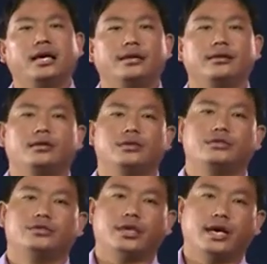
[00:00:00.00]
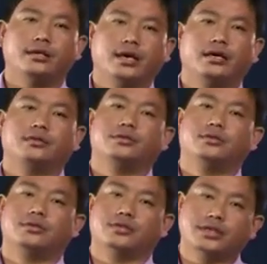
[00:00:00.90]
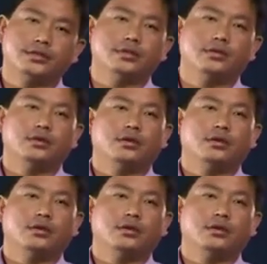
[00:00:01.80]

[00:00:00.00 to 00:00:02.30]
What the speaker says: and child health center